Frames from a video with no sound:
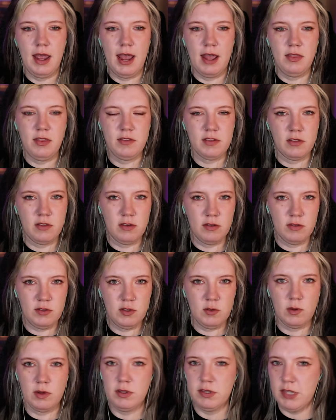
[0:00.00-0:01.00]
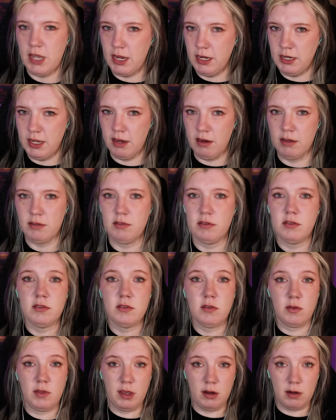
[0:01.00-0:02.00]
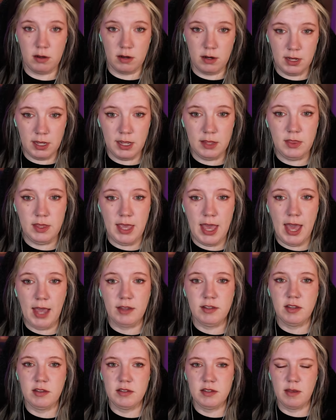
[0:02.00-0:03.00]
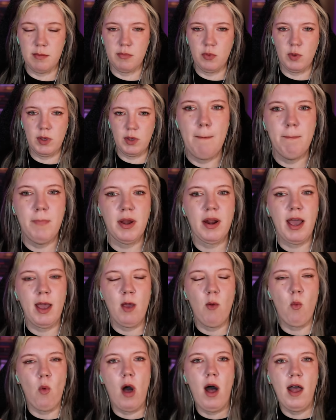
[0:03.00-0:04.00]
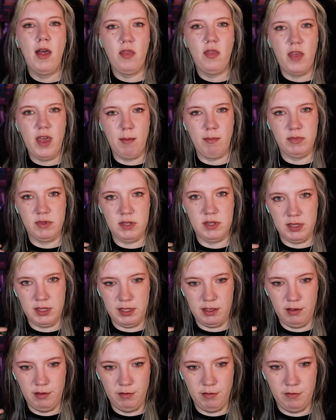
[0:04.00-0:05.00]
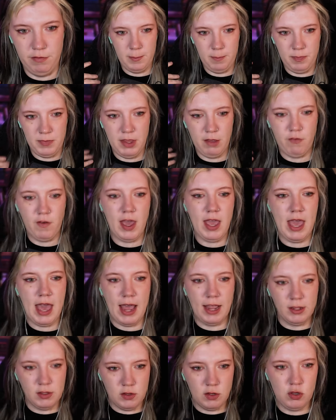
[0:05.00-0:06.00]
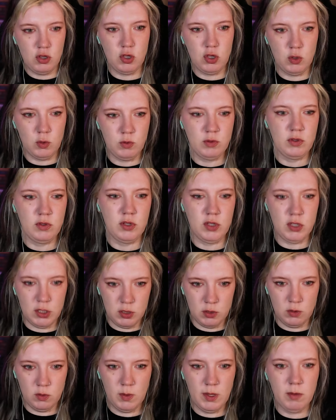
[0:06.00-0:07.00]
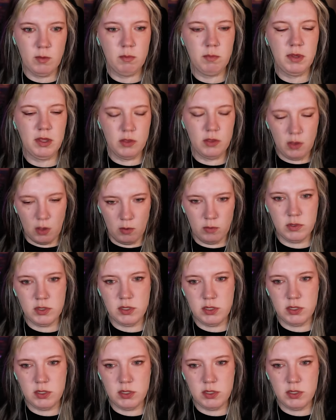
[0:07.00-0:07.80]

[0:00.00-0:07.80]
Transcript: and these other two are side characters, so they are going to get the axe at some point. But I want them to live. If I had to choose two, it would be those